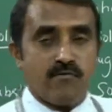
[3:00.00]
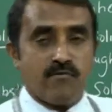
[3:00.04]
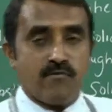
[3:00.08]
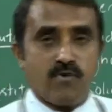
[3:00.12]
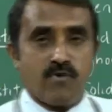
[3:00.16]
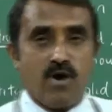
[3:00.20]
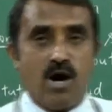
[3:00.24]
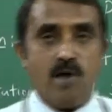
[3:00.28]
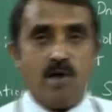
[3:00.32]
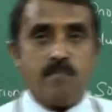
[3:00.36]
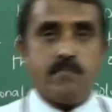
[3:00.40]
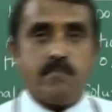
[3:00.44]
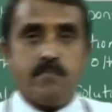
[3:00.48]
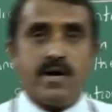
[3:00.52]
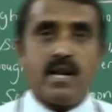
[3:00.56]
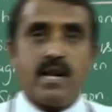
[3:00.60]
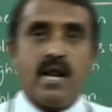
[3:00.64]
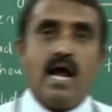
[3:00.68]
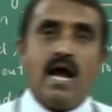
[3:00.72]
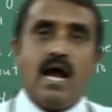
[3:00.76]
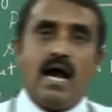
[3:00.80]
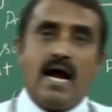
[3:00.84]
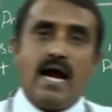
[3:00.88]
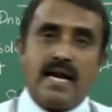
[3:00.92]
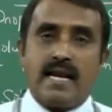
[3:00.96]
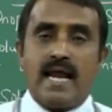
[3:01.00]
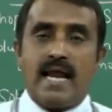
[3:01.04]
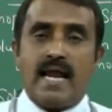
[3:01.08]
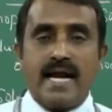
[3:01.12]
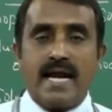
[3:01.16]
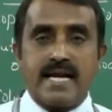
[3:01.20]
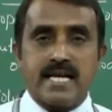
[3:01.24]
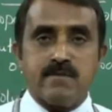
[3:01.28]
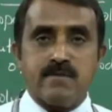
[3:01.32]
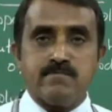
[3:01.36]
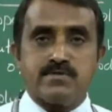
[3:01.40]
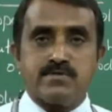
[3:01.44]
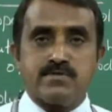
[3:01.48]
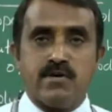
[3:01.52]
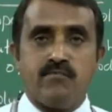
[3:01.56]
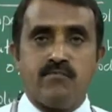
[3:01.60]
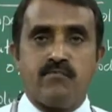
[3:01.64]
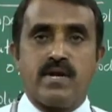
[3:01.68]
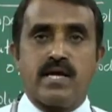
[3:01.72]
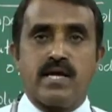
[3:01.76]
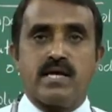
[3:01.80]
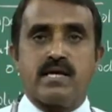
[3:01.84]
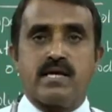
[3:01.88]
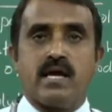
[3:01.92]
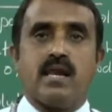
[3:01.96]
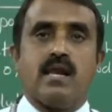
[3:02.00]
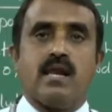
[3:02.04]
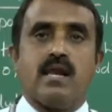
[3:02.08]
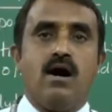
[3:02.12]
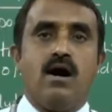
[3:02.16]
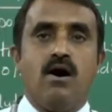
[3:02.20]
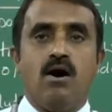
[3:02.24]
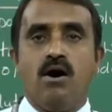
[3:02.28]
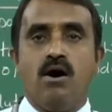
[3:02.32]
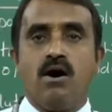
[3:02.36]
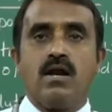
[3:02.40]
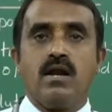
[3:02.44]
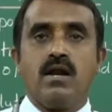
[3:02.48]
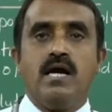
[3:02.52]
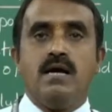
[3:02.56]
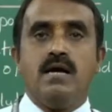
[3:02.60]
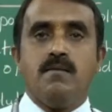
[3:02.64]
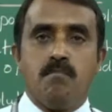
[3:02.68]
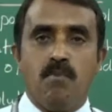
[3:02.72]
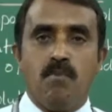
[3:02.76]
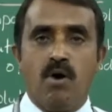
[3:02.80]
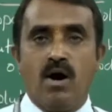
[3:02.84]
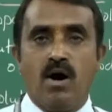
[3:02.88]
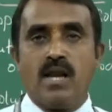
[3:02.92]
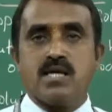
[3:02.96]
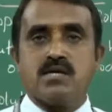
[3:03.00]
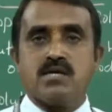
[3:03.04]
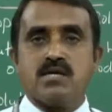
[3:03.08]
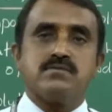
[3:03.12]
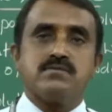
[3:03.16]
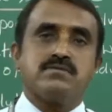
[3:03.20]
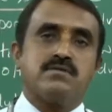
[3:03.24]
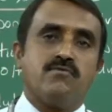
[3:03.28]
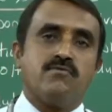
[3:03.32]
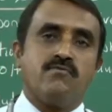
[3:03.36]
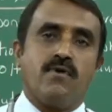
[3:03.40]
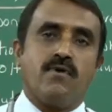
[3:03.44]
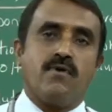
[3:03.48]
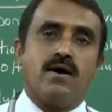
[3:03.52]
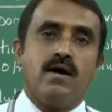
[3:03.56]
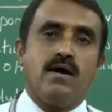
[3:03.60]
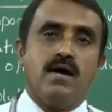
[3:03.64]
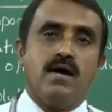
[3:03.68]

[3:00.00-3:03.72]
of copper and atoms of nickel, or molecules of